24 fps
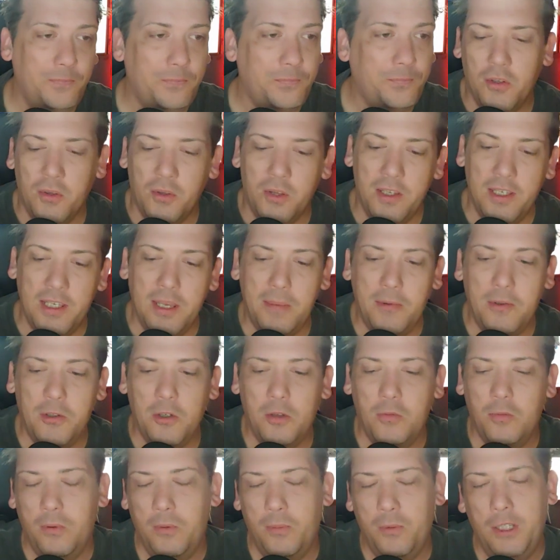So in this
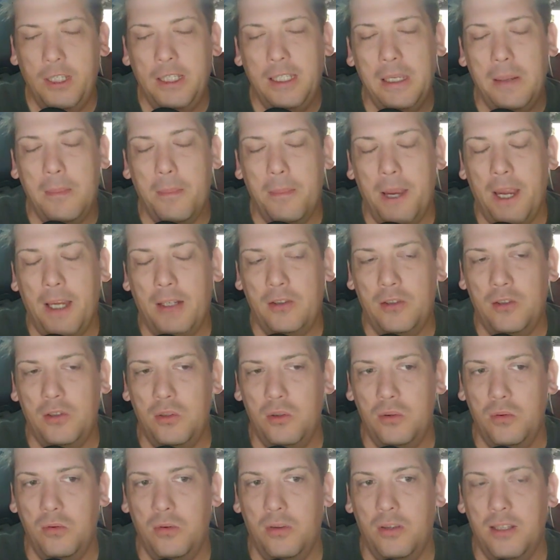episode, we really get back
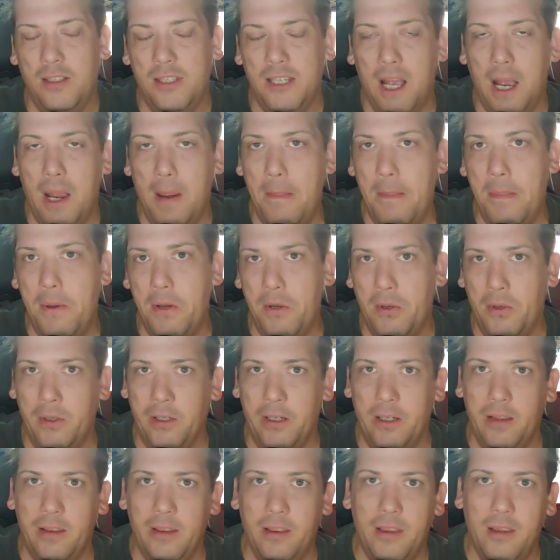to the time
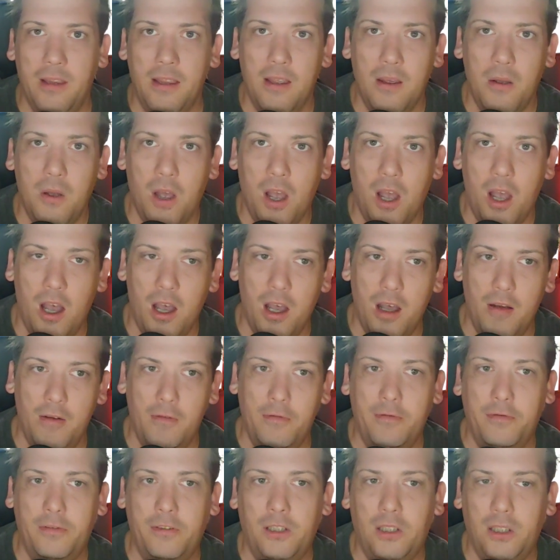period
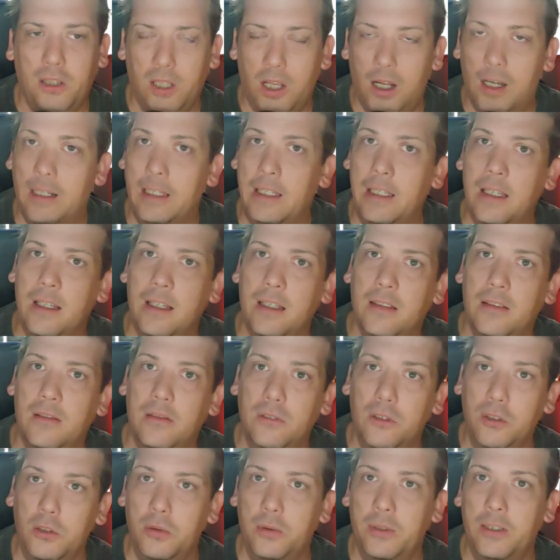of Claudia,
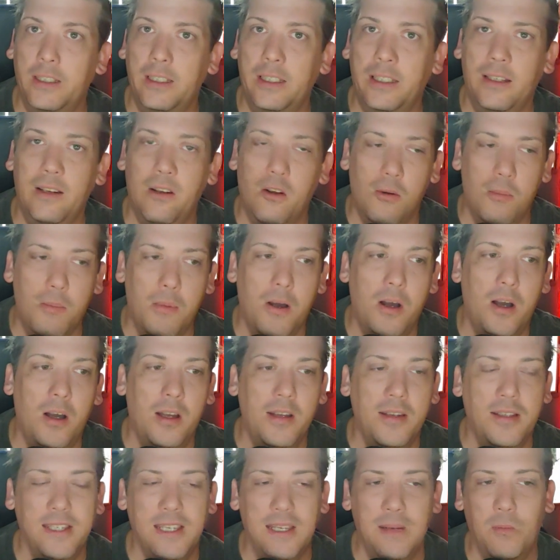Louis, and
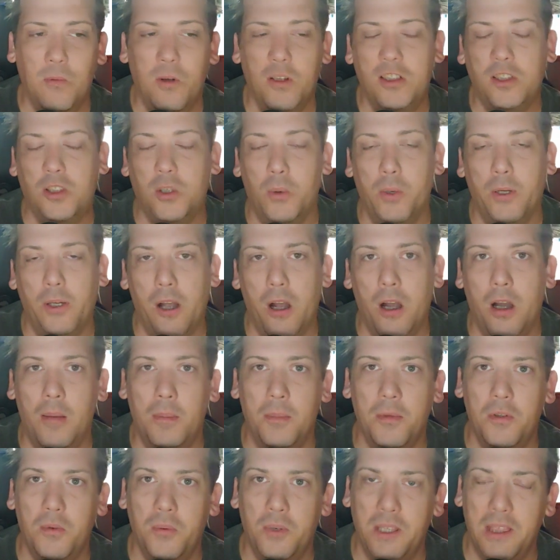Armand, and what's going
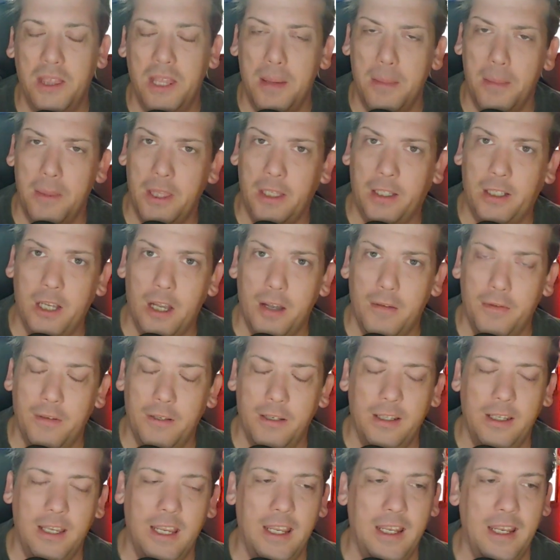on between them and the
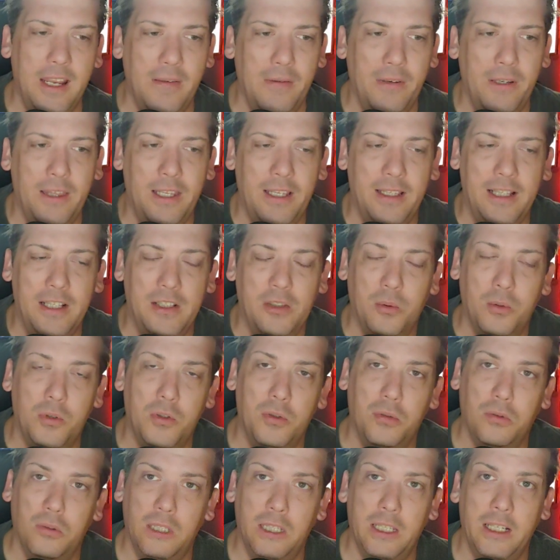Coven, and everything that's going
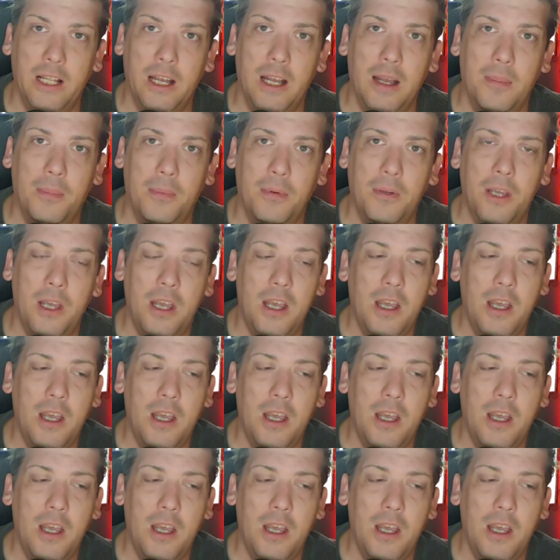to lead up